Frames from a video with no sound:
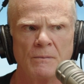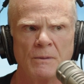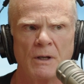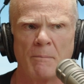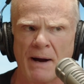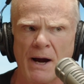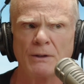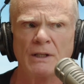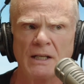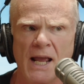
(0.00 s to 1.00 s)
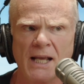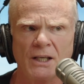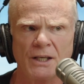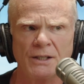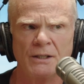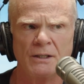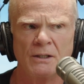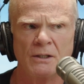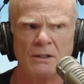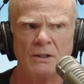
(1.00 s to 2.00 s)
apparently naked
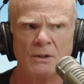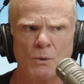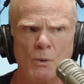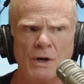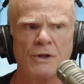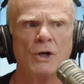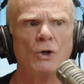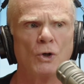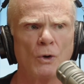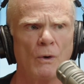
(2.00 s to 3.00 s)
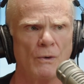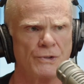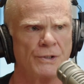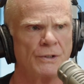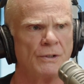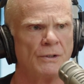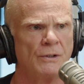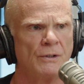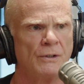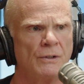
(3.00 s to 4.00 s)
with girls,
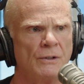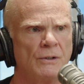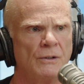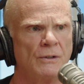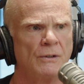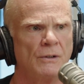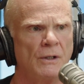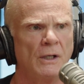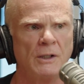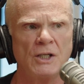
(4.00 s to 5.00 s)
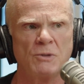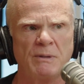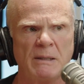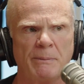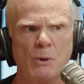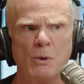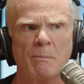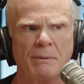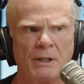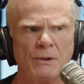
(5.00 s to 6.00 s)
at least people who
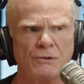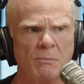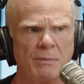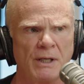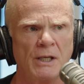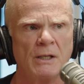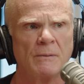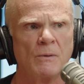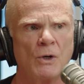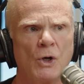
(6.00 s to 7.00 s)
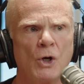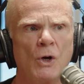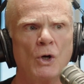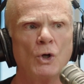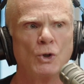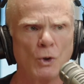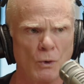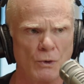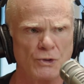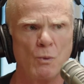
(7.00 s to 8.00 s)
appear to be
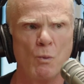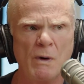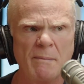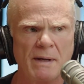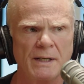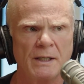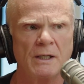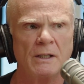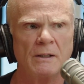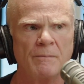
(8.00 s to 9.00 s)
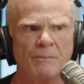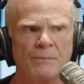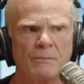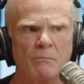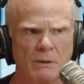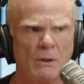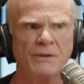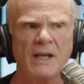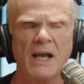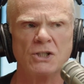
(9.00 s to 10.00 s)
girls, women, below
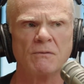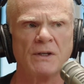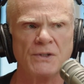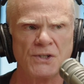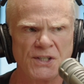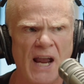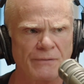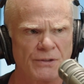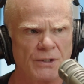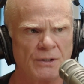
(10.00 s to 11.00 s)
the age of consent.